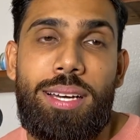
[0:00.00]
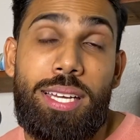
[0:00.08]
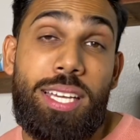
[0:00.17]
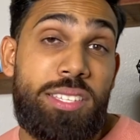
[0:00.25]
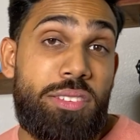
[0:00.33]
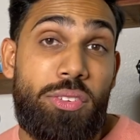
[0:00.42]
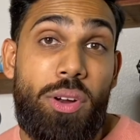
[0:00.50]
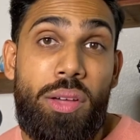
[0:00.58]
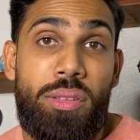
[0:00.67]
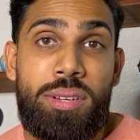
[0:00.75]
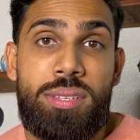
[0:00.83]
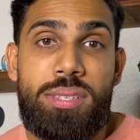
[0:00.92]
easy for
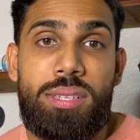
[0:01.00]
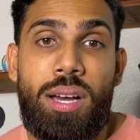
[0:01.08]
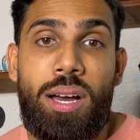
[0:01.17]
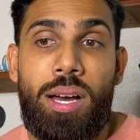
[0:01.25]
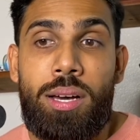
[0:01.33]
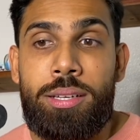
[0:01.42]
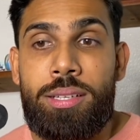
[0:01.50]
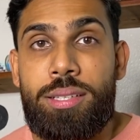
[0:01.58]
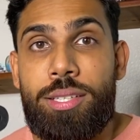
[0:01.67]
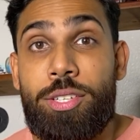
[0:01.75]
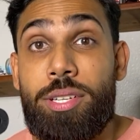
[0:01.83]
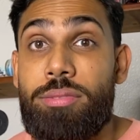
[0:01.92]
others.
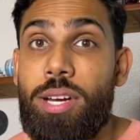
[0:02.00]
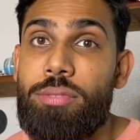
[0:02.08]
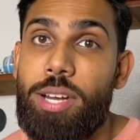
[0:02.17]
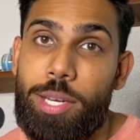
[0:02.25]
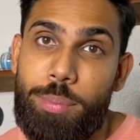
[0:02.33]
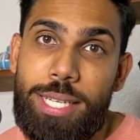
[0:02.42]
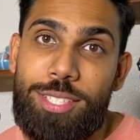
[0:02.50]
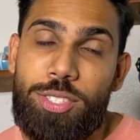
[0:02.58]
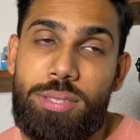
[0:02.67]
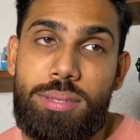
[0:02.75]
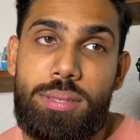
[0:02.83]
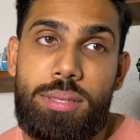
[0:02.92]
You need to find
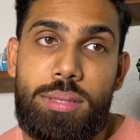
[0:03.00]
recommendations.